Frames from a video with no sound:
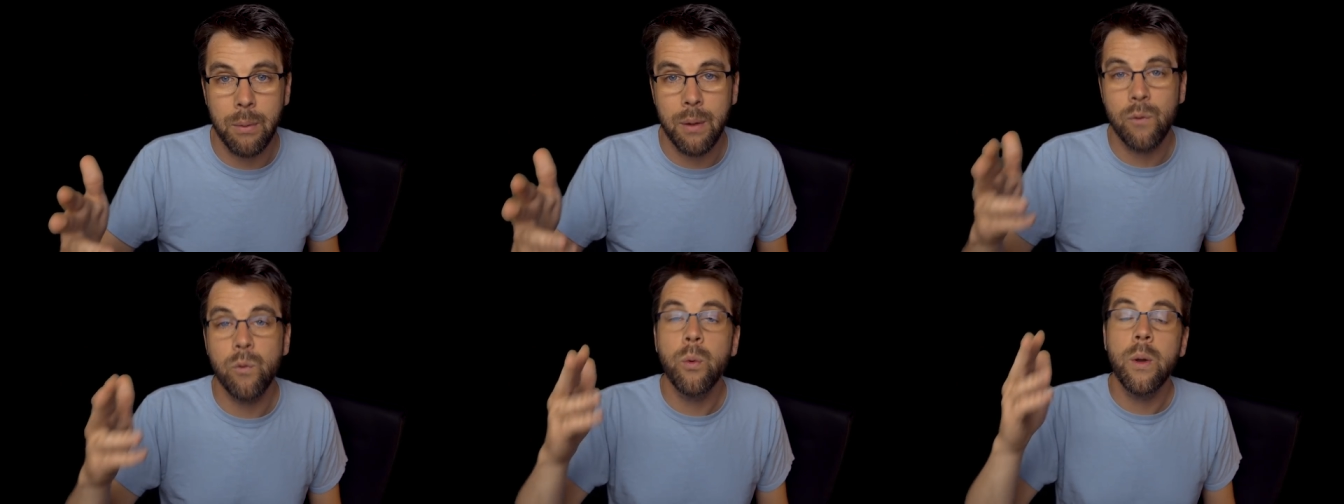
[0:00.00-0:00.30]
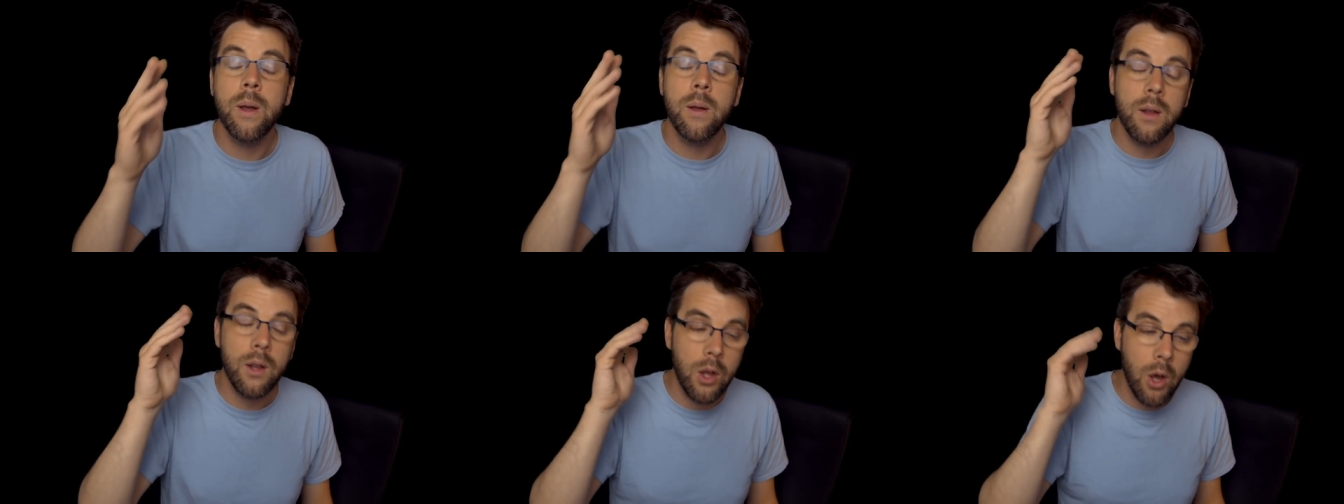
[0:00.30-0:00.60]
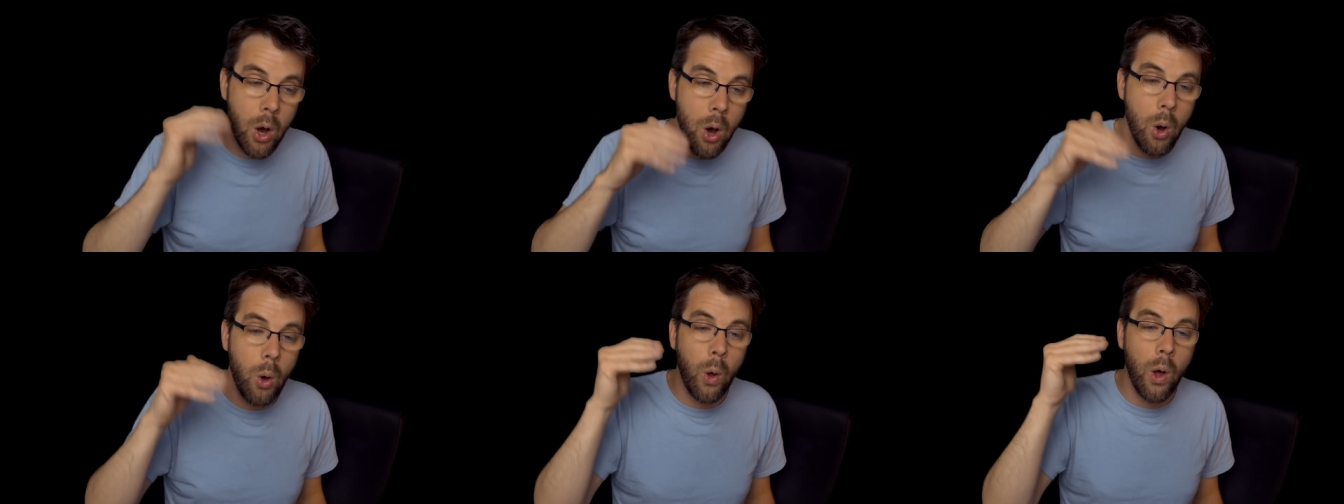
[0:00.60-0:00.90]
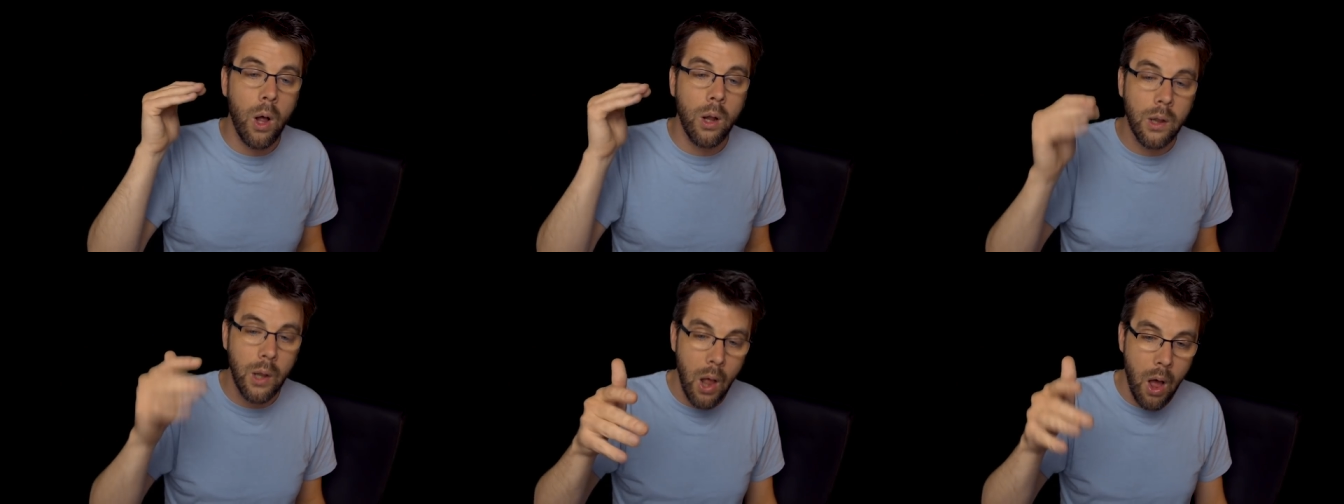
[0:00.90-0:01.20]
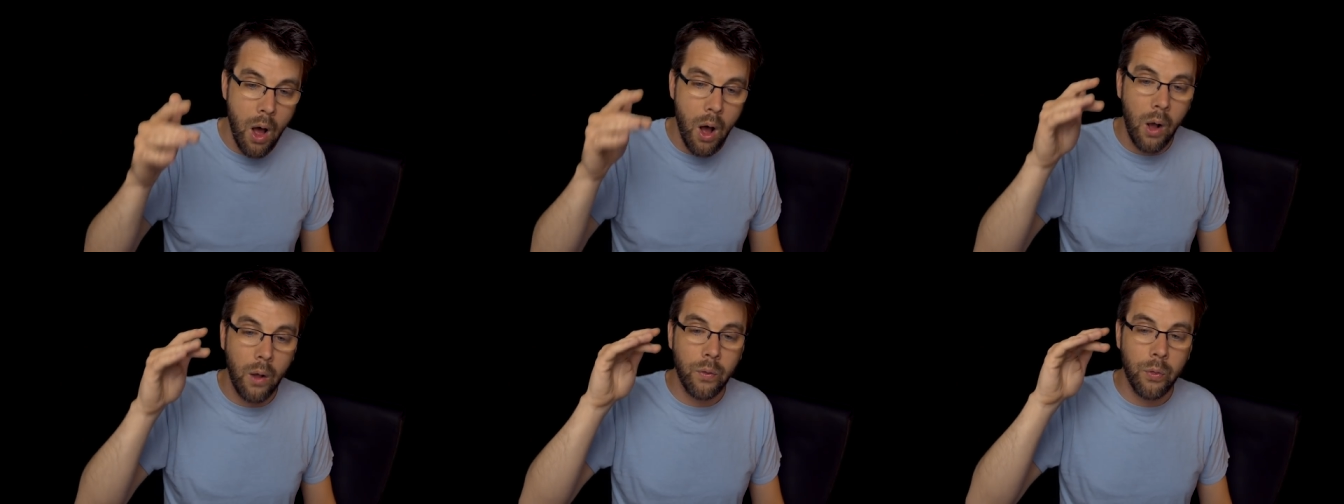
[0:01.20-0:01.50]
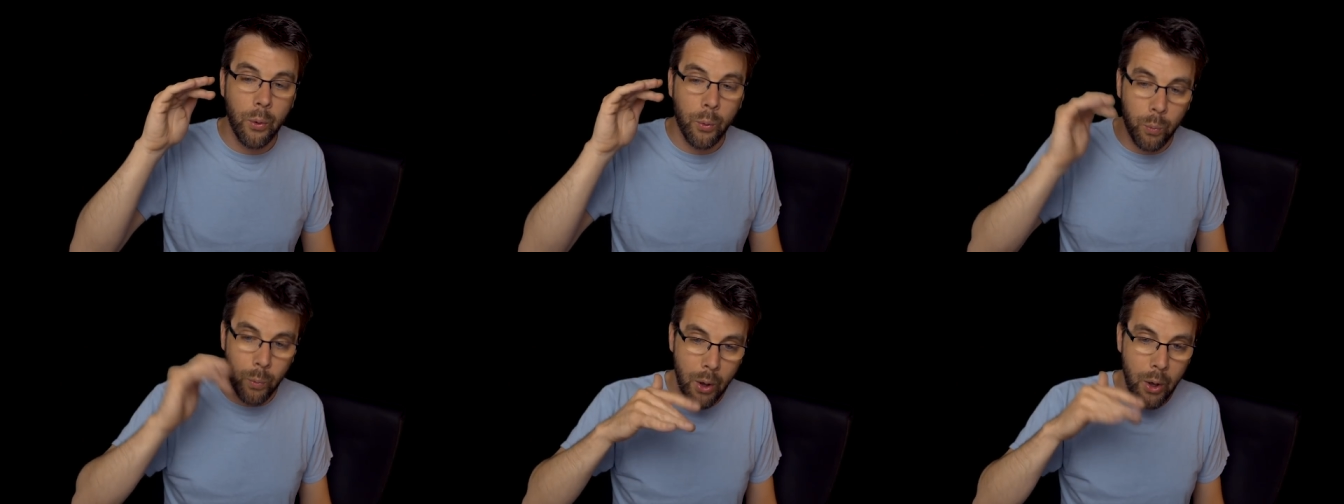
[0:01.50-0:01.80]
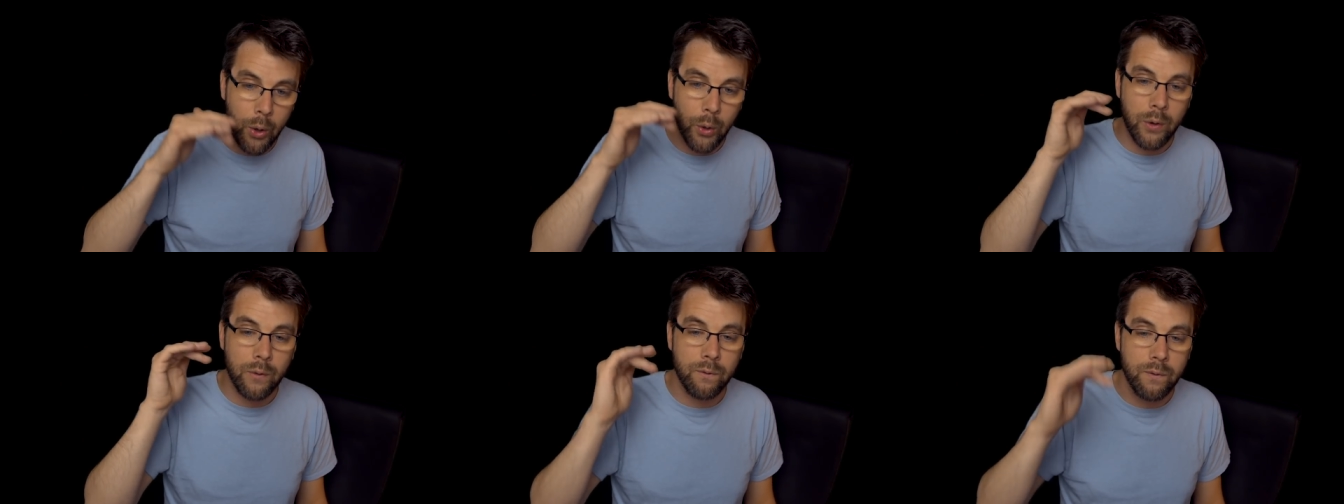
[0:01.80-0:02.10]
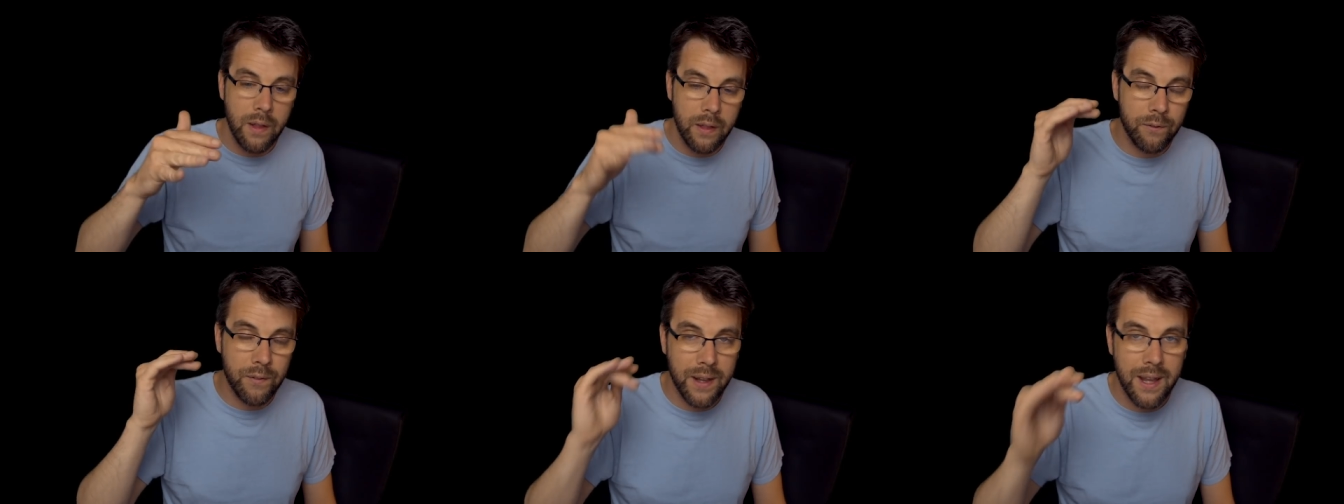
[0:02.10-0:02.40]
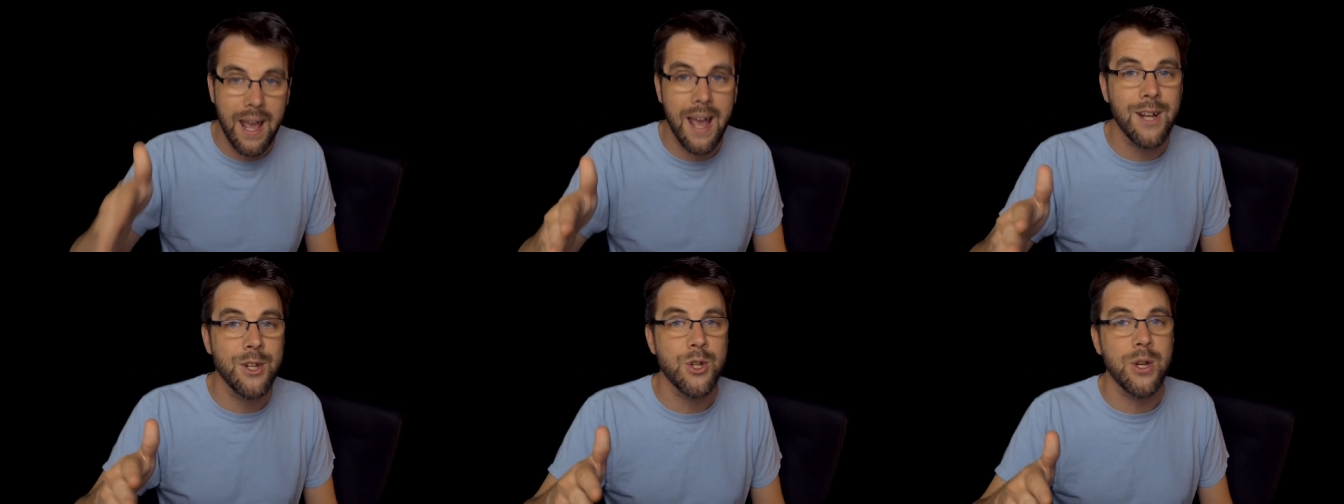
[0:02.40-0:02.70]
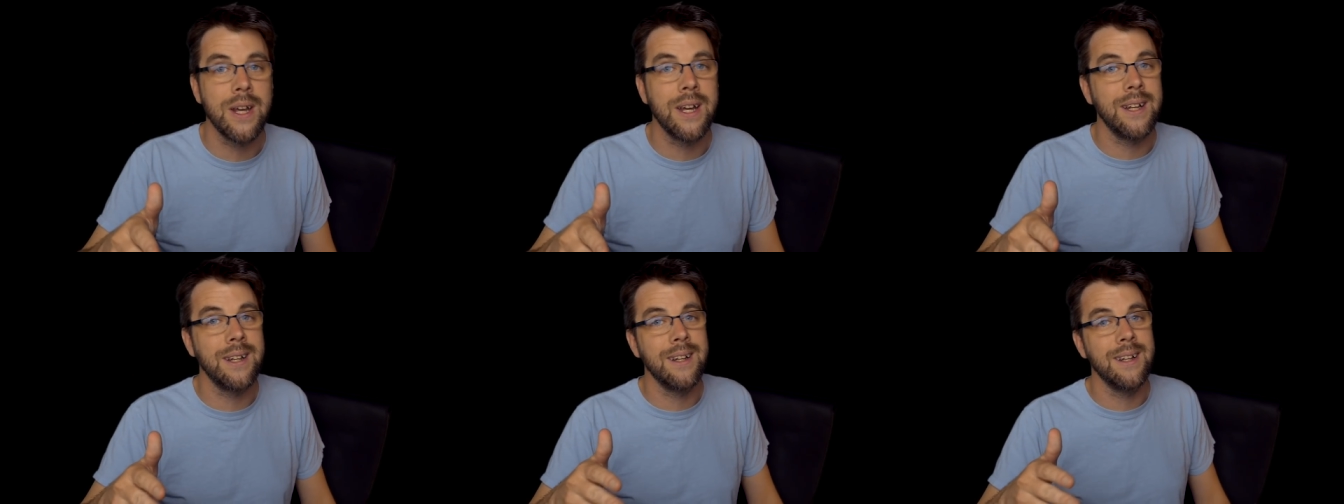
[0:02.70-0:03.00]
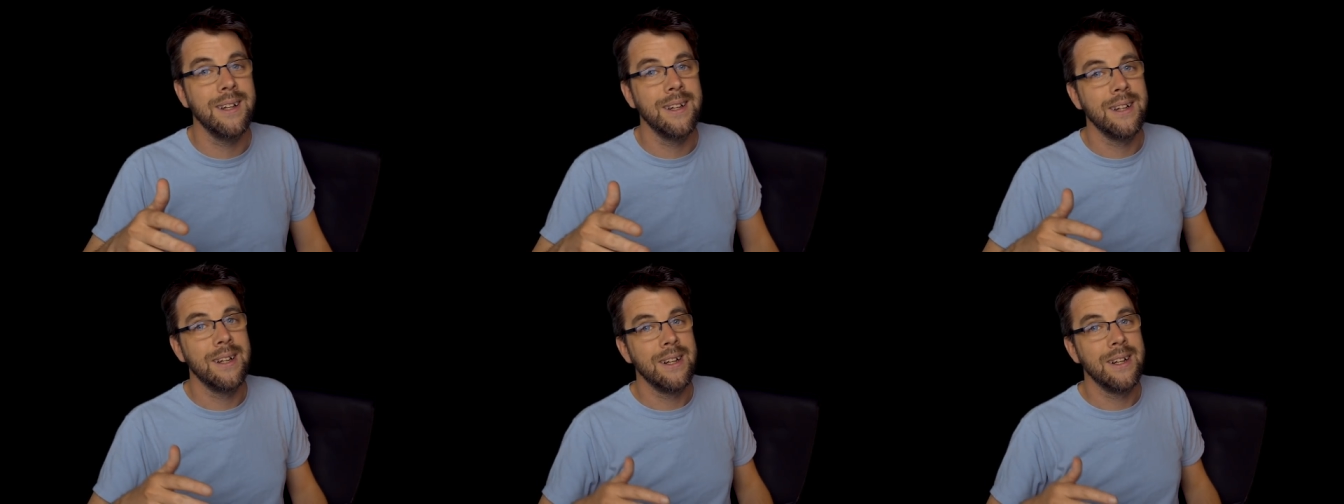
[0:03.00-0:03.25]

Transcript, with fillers: If we go along the road of vilification,